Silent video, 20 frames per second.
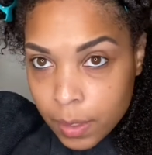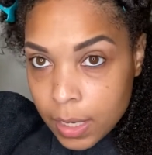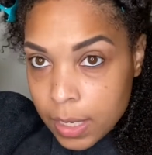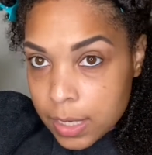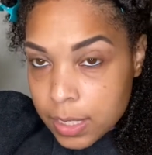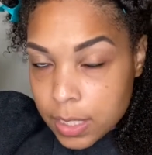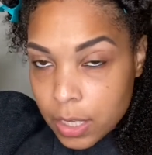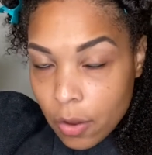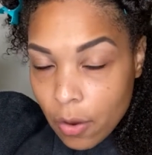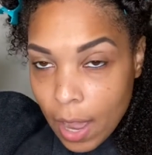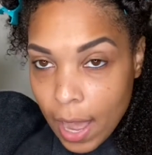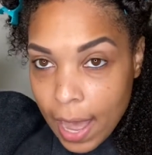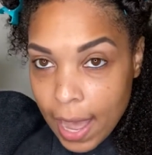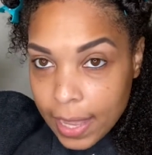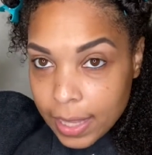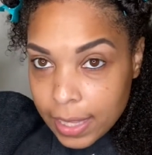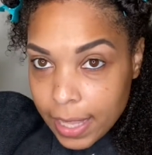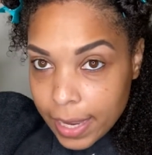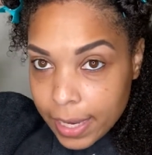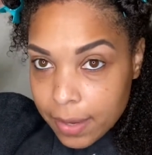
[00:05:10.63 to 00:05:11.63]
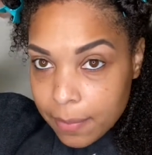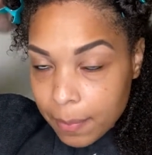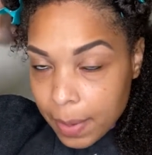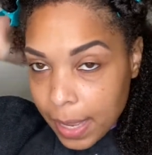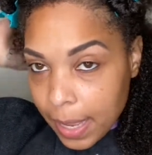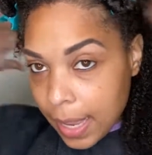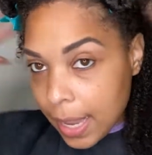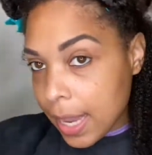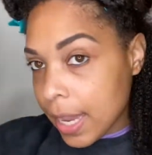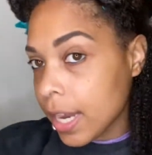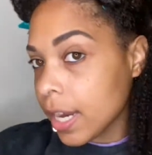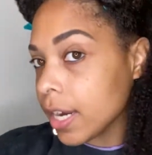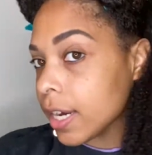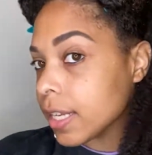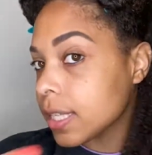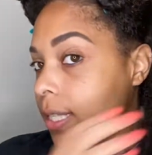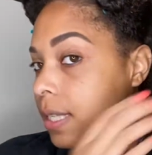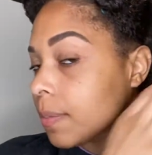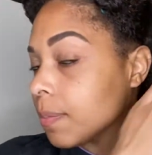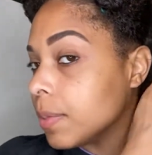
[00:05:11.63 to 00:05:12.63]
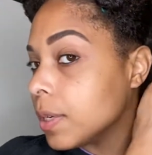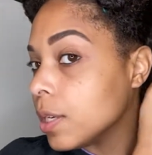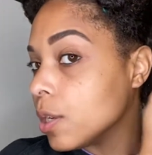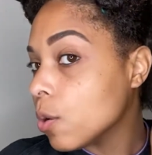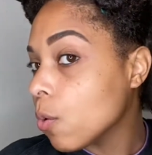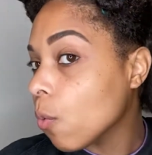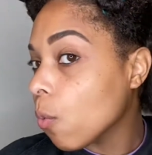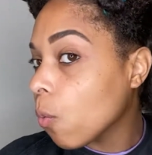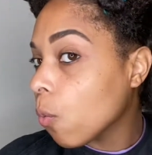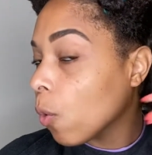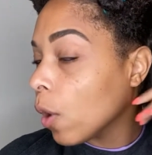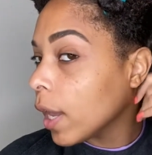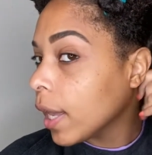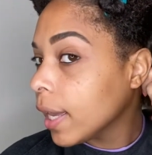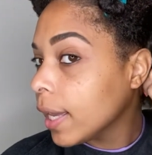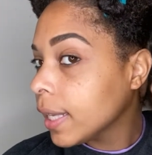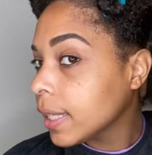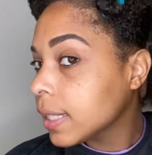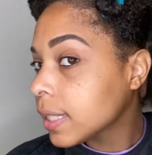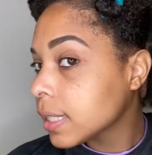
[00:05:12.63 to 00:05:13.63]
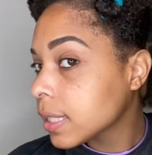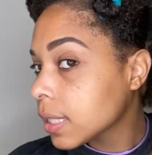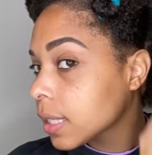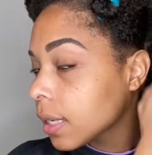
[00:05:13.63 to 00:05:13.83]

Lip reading: So I like my hair to be wet